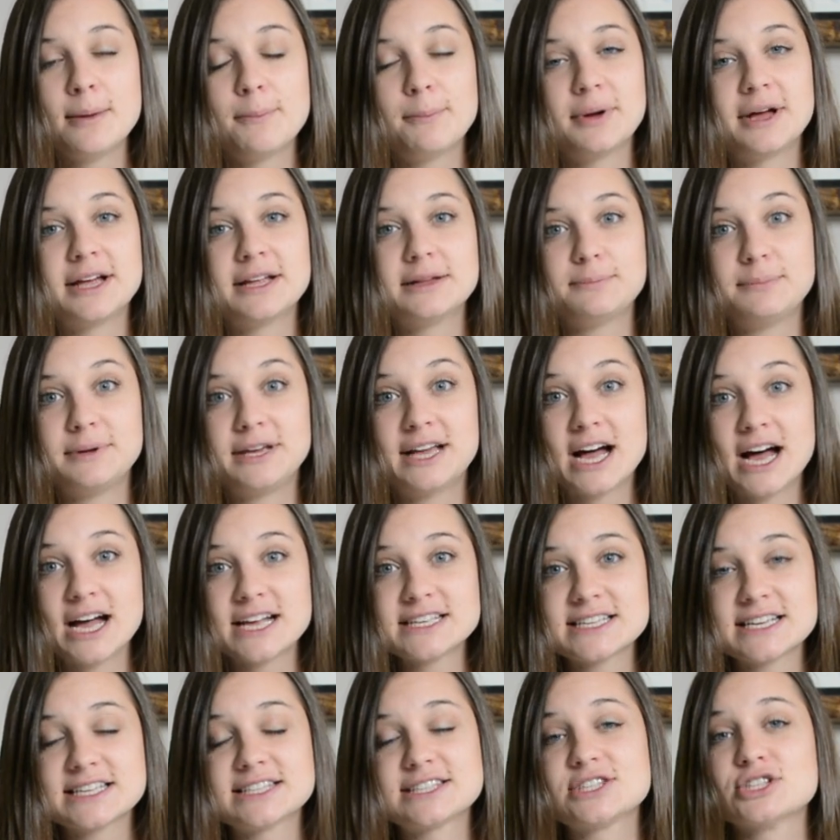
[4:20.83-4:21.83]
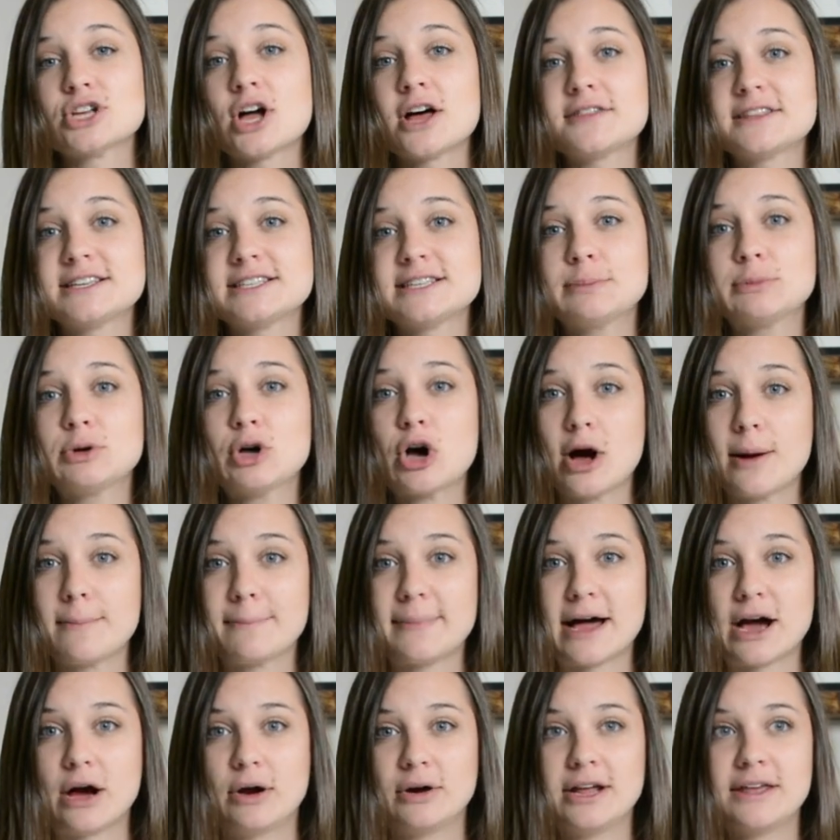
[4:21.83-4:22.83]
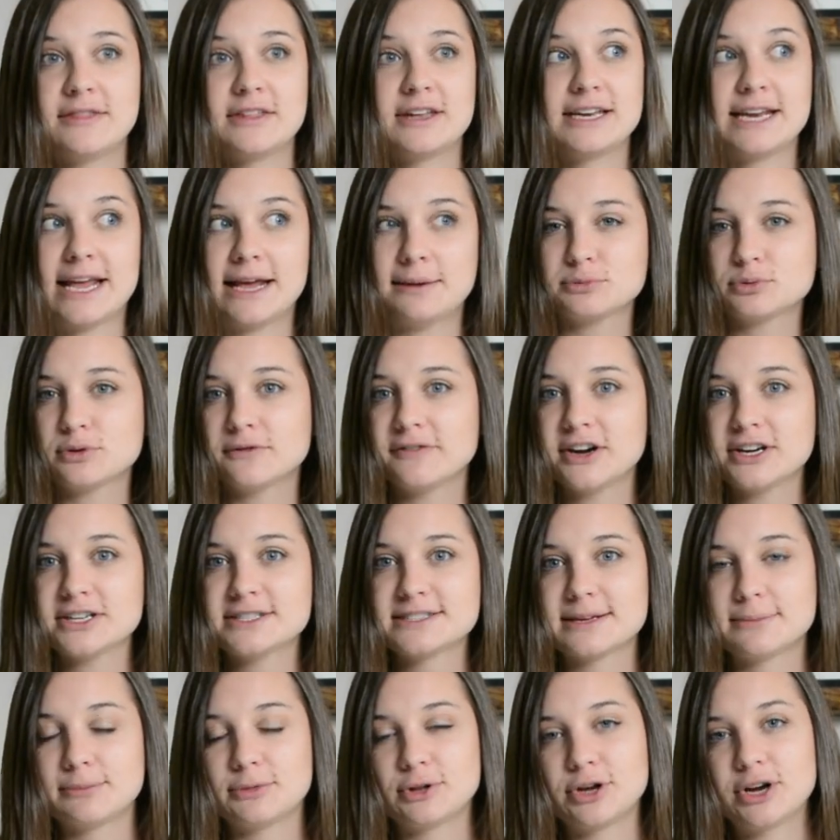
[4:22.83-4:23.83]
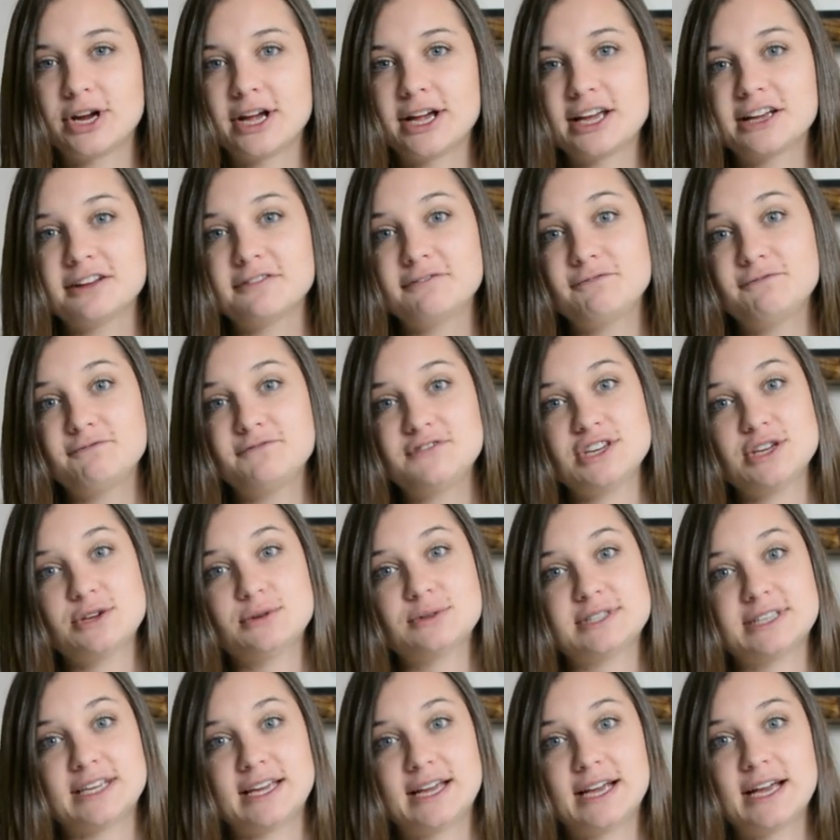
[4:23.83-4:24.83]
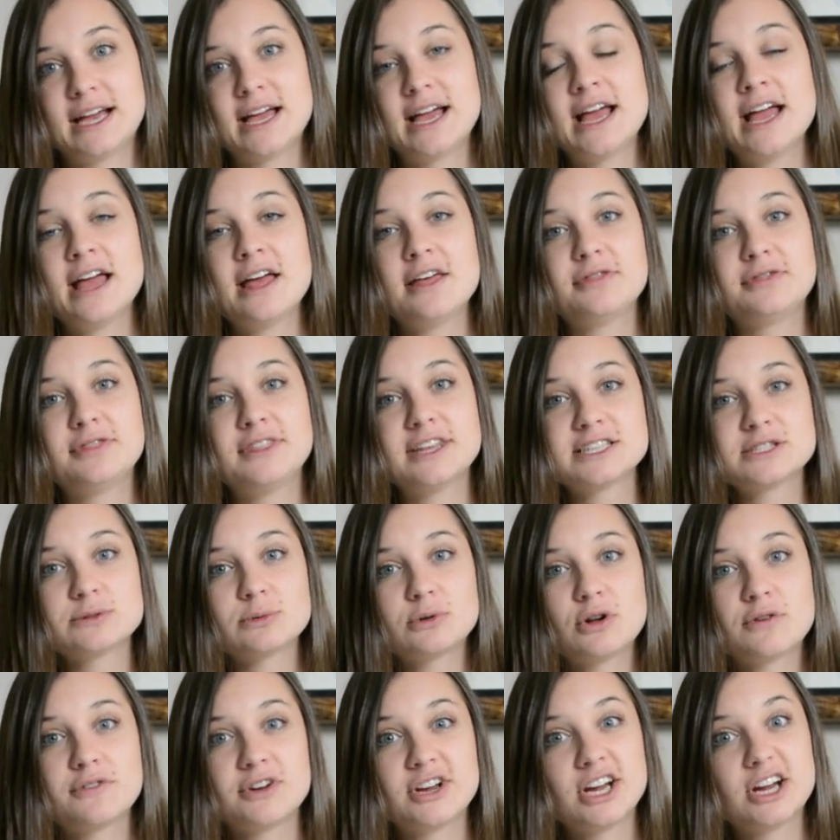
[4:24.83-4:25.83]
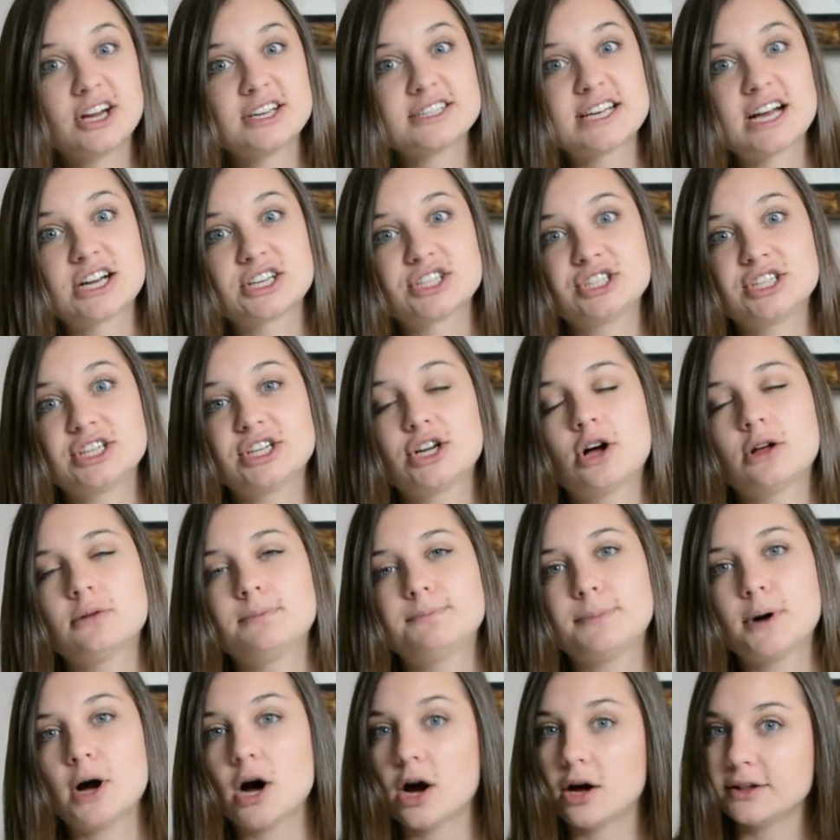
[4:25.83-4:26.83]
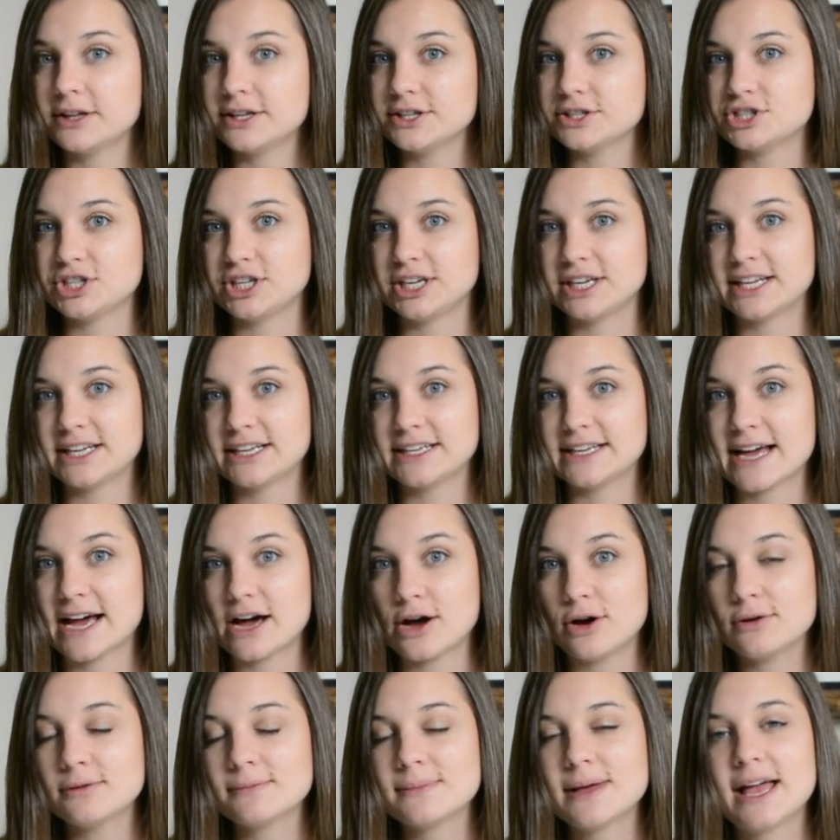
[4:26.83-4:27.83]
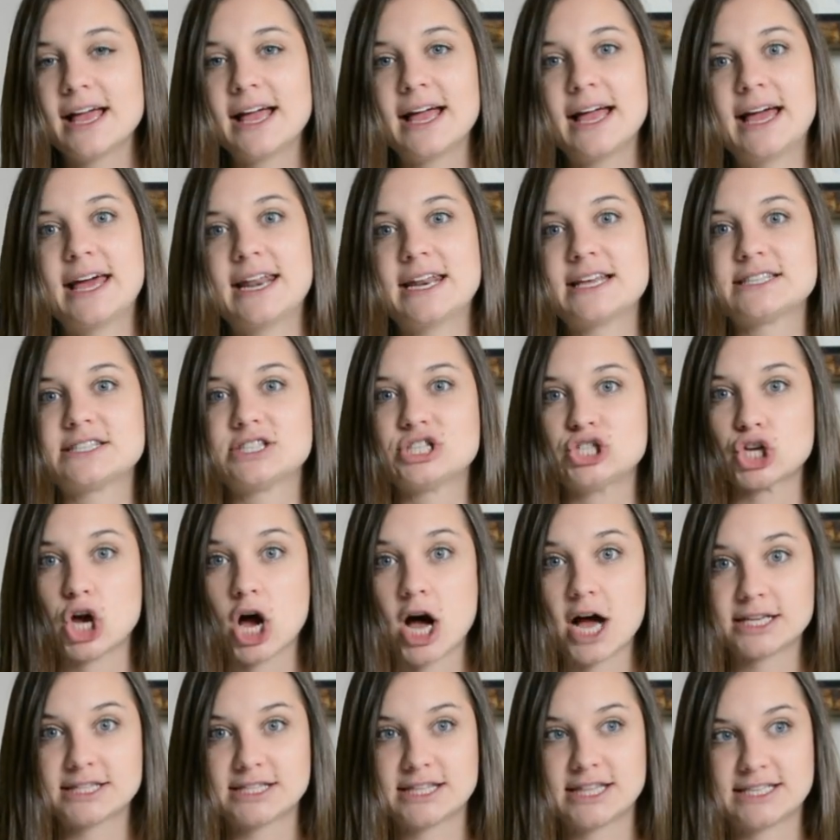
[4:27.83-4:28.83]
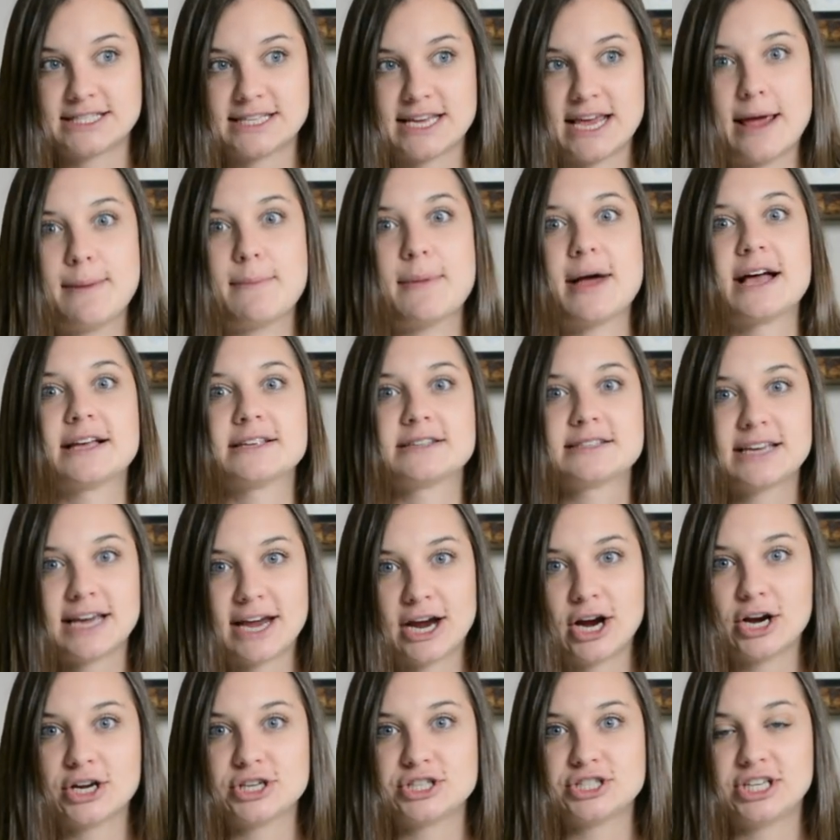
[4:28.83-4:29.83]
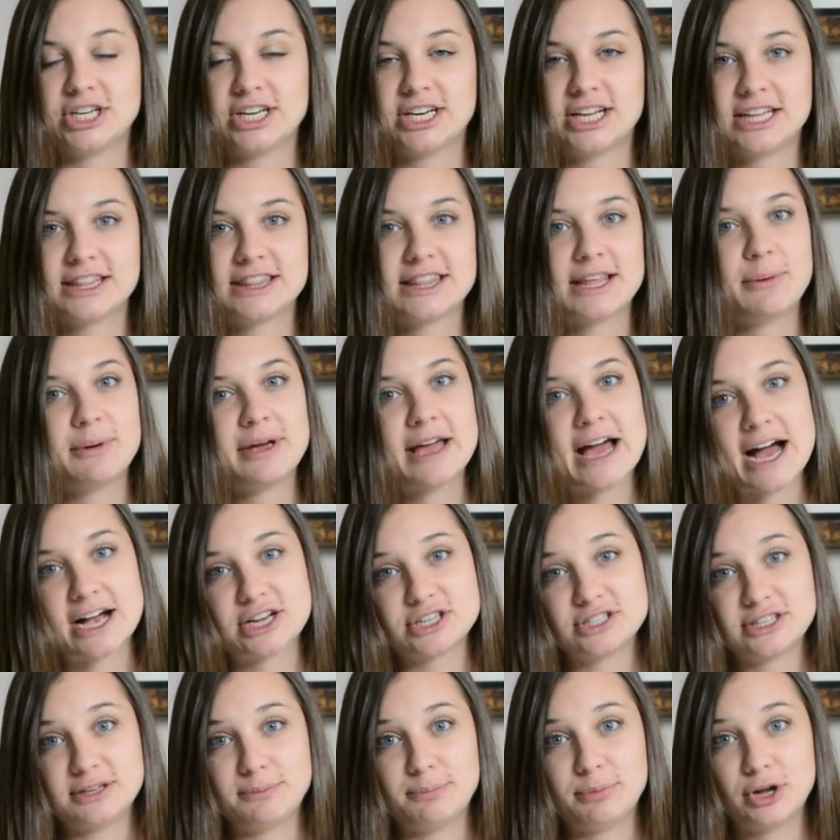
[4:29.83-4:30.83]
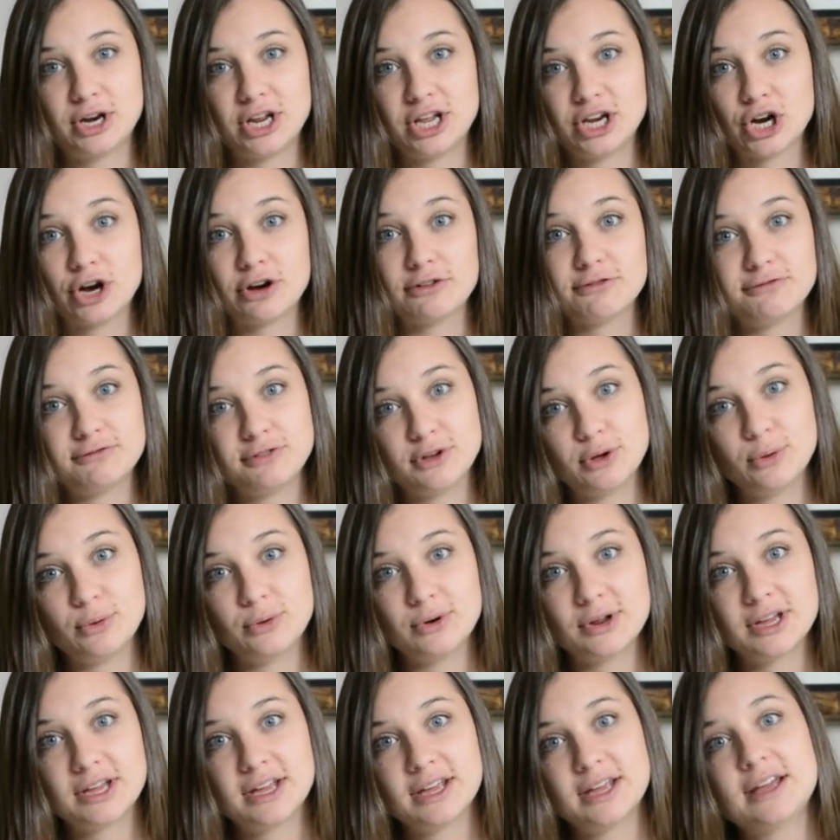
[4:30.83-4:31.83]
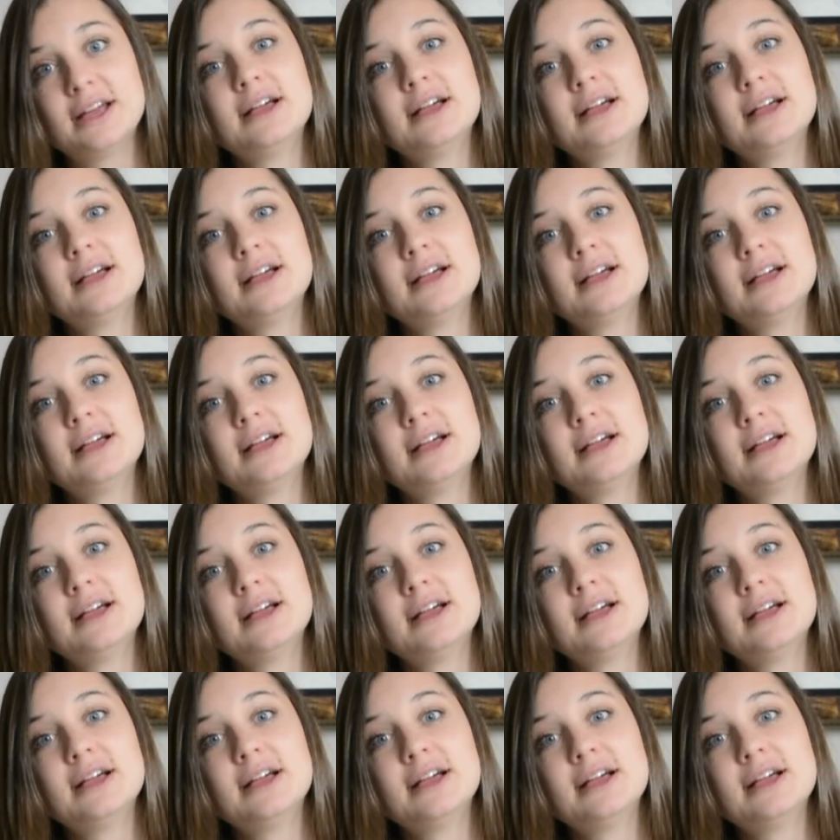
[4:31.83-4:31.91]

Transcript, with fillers: But because it's not the same compound and the names are very similar and confusing, this one over here is actually called poligeenan now and is not the same as carrageenan that we actually put in our food.